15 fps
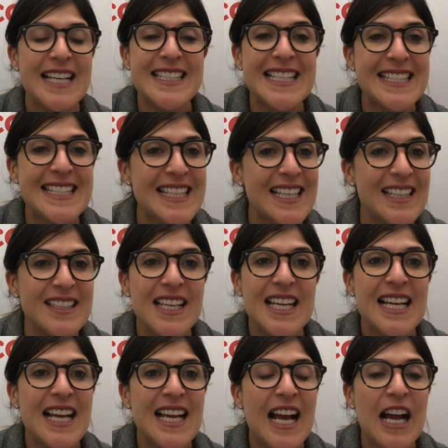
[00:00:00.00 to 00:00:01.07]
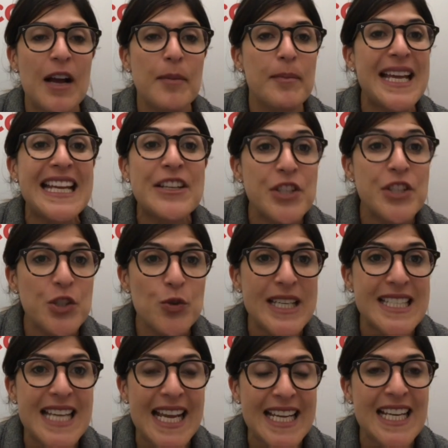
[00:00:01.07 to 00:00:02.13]
as I said,
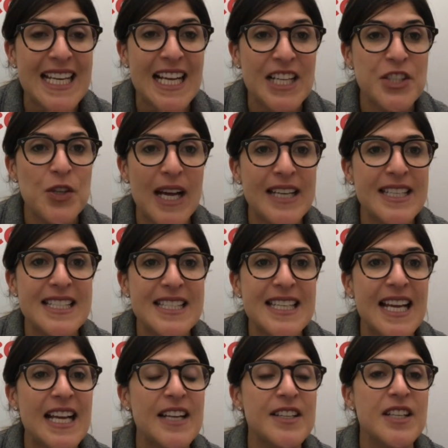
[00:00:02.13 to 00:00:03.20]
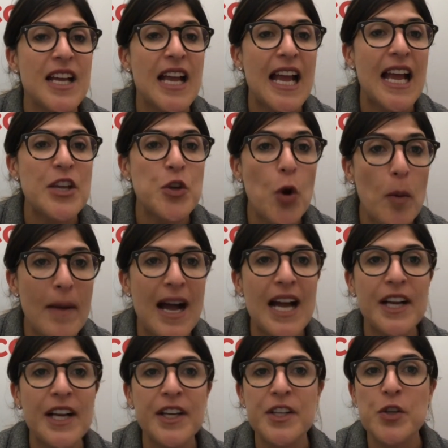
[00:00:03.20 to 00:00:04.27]
industry data to understand your
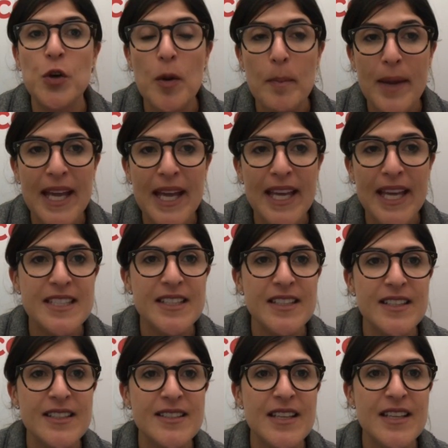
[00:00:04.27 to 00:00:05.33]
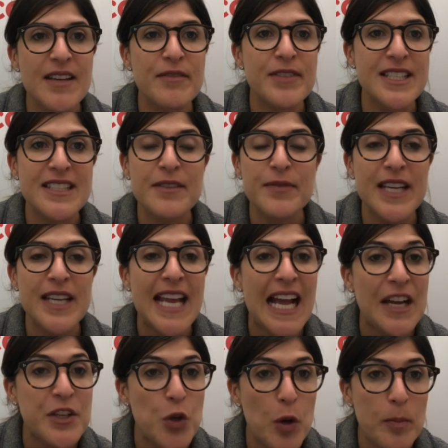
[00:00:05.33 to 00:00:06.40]
market, your competitors, vis-a-vis
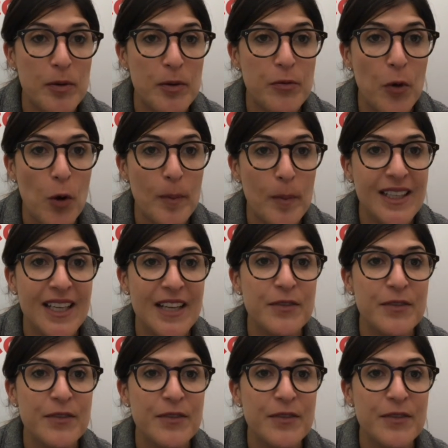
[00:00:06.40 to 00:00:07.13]
how you're performing.